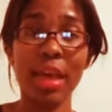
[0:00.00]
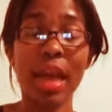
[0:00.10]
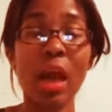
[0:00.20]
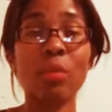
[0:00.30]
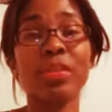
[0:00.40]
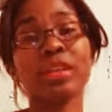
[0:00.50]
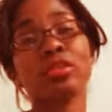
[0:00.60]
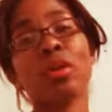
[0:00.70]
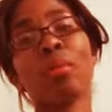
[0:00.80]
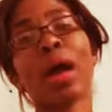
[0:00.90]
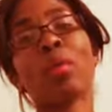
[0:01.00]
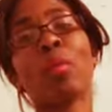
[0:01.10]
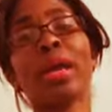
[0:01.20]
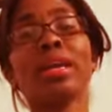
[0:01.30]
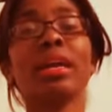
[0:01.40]
How will they do it? By
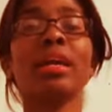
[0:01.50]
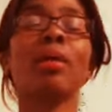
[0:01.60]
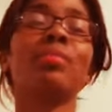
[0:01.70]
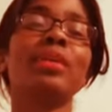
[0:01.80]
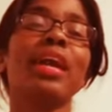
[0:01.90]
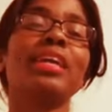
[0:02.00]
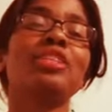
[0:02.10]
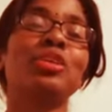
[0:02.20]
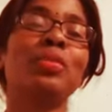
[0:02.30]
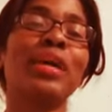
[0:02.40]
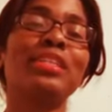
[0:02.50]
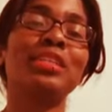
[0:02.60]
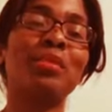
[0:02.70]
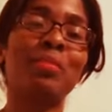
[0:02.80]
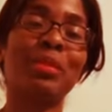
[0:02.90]
waking up the HOH
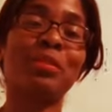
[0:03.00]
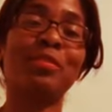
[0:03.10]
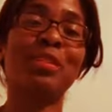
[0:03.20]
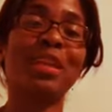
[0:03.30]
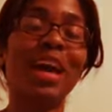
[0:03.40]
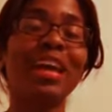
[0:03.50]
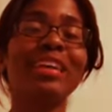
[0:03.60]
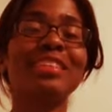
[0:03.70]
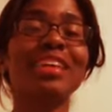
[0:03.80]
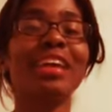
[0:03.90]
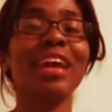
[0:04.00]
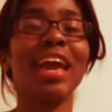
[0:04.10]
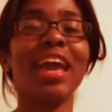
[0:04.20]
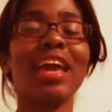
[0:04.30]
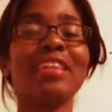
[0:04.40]
in the middle of the night
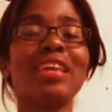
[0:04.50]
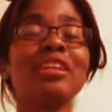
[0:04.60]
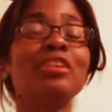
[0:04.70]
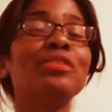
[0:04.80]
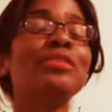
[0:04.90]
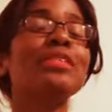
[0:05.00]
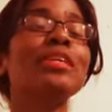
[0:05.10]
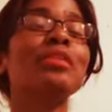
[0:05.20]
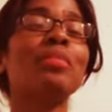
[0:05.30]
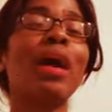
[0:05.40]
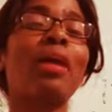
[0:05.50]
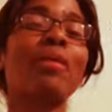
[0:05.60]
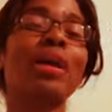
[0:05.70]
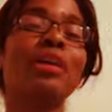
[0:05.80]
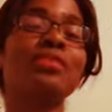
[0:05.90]
and then using the
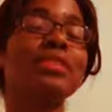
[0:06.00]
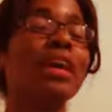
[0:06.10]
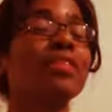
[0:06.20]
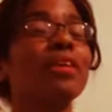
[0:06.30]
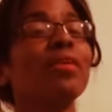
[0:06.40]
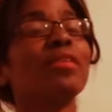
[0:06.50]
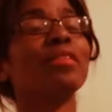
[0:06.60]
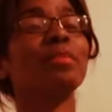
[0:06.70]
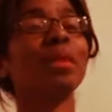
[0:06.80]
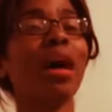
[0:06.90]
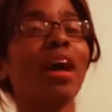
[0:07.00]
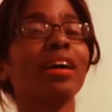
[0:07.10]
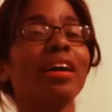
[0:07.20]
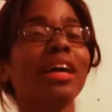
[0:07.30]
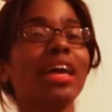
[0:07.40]
power, if say they're on the
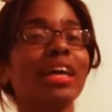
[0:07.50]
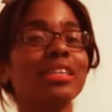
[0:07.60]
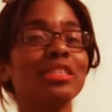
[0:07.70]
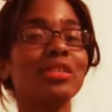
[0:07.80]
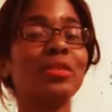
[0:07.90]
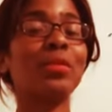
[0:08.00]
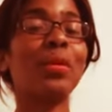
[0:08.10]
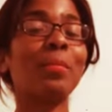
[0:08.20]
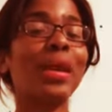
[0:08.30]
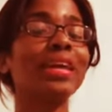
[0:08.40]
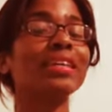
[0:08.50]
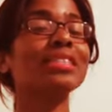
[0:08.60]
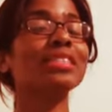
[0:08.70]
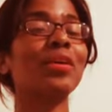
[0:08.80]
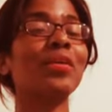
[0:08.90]
block, to make it
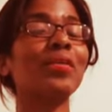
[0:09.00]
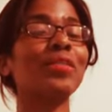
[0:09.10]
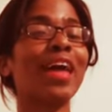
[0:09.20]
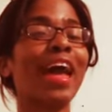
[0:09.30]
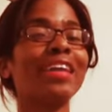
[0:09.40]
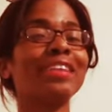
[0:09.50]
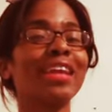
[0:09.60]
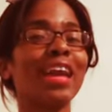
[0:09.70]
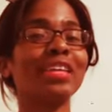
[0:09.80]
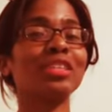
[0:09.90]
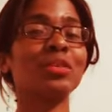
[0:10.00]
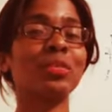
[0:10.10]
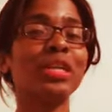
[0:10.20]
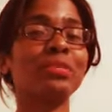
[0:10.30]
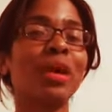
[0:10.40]
so that the
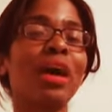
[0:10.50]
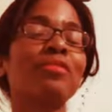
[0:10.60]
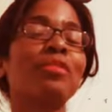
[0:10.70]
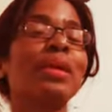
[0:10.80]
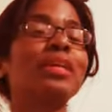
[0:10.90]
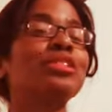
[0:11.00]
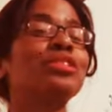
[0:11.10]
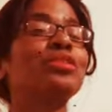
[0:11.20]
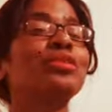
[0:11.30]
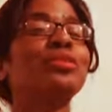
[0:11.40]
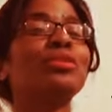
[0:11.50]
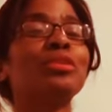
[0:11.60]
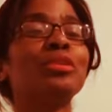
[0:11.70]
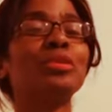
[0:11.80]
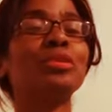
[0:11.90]
HOH will have to make two
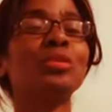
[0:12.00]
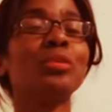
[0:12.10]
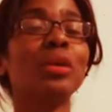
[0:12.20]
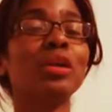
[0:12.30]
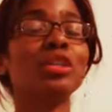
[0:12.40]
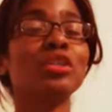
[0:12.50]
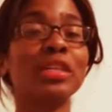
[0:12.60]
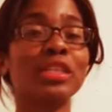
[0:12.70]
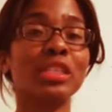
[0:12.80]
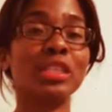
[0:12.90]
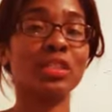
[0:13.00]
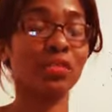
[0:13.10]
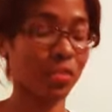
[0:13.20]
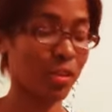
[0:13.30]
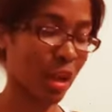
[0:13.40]
new choices
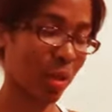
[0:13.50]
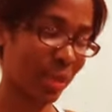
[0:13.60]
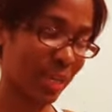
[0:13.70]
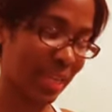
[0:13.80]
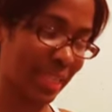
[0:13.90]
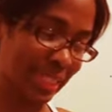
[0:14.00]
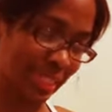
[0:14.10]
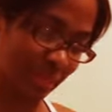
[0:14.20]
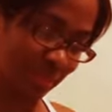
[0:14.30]
for nominees.